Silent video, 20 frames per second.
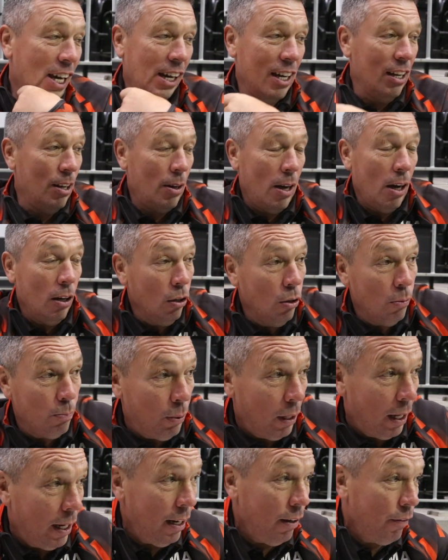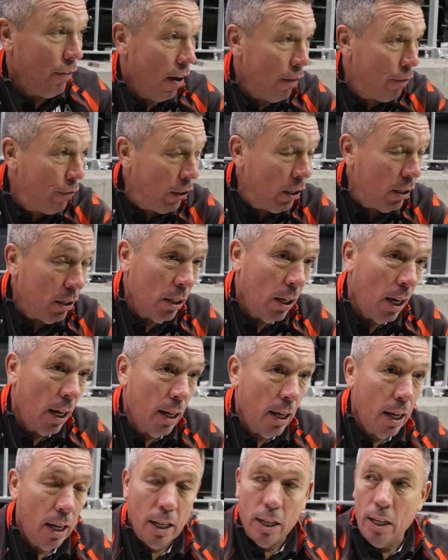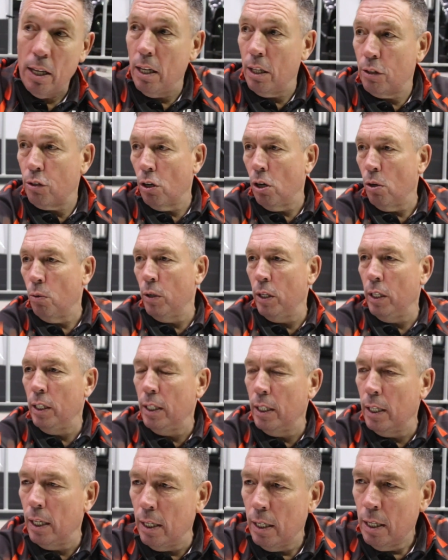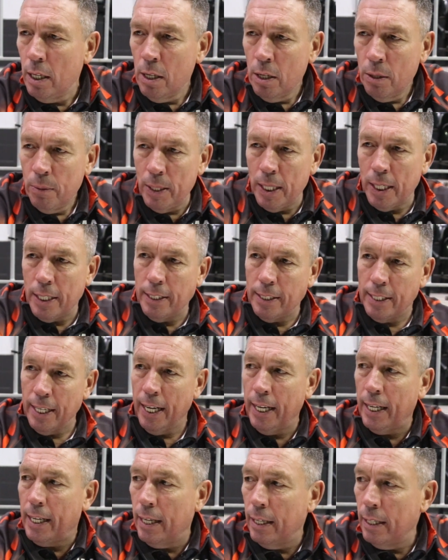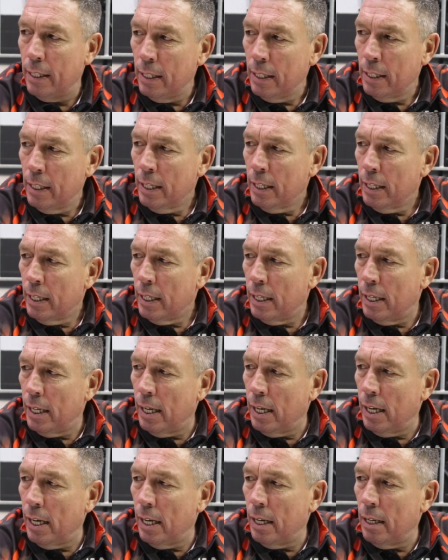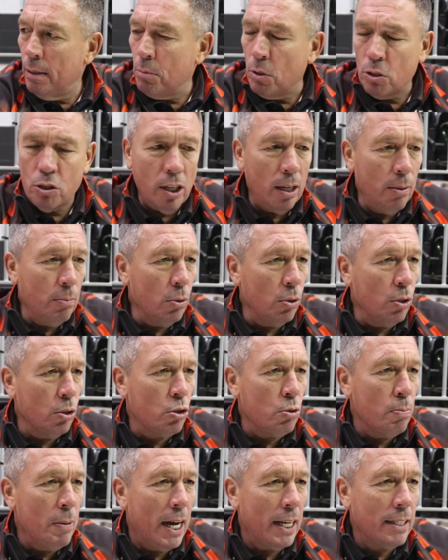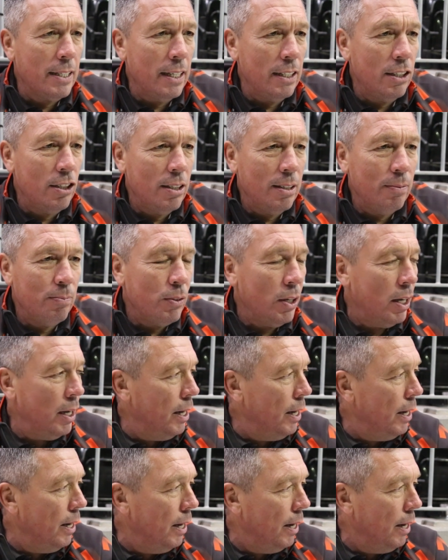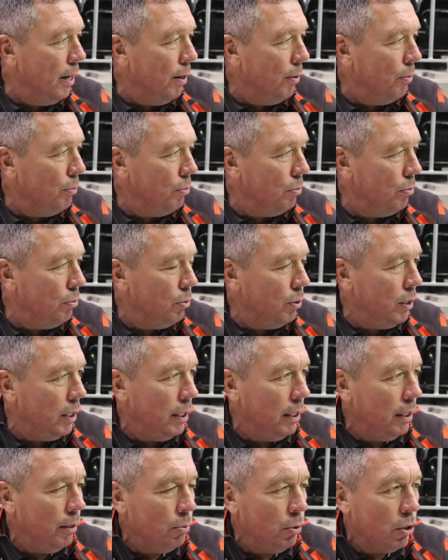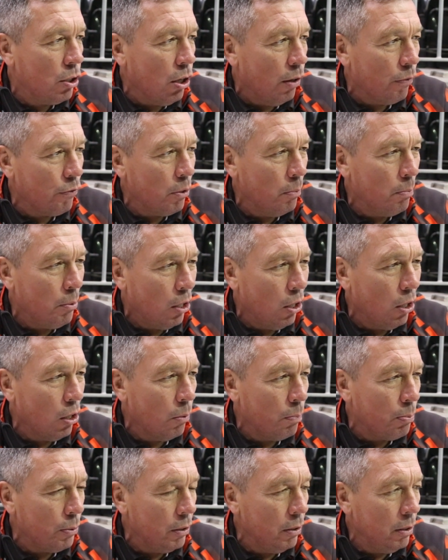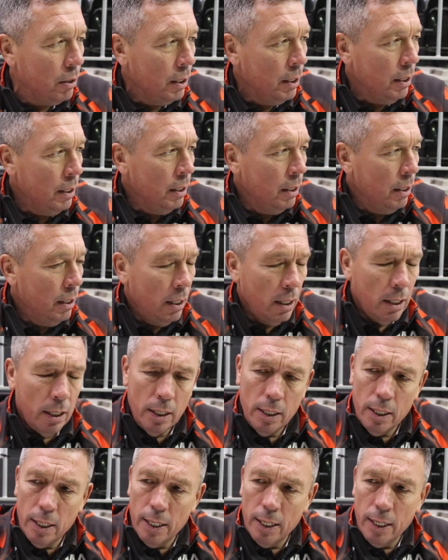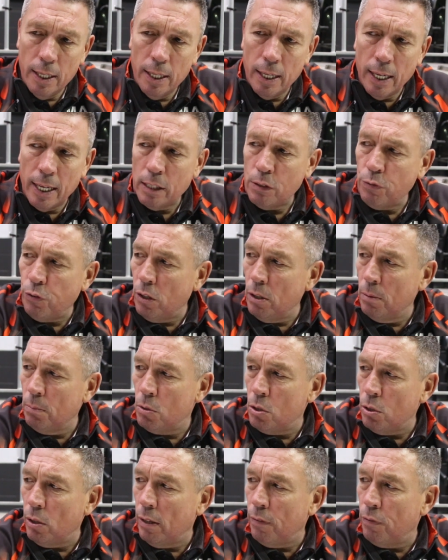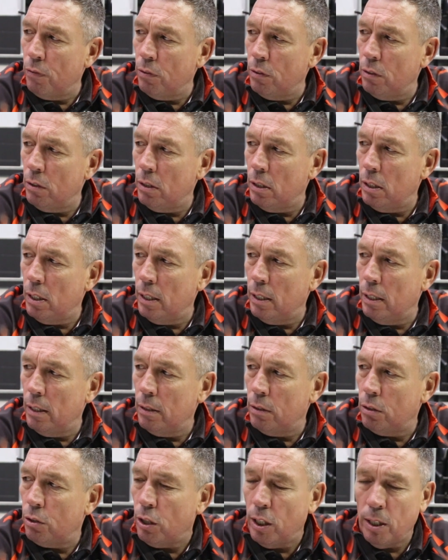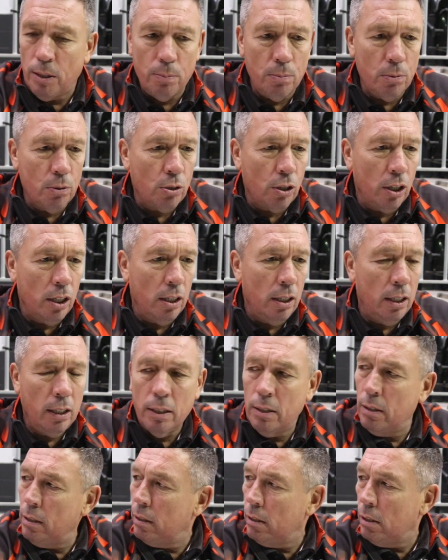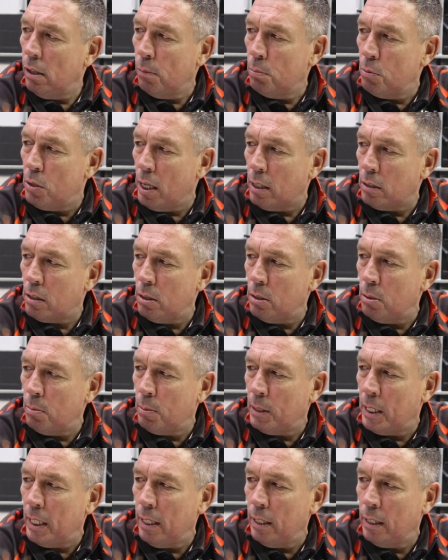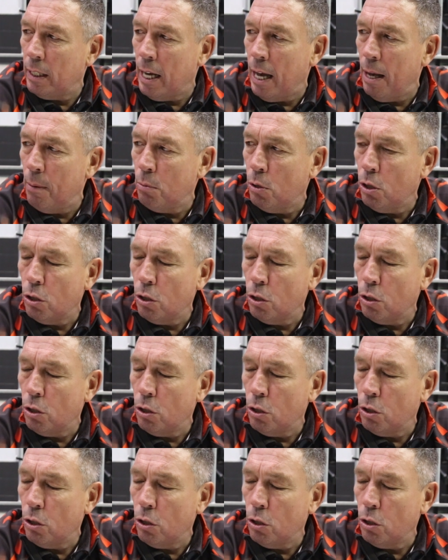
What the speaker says: Yeah, I looked plenty of effort. I thought we had a dig. I'm not saying we're the smartest. We coughed the ball up, and I asked for them to have three objectives at the beginning of the game.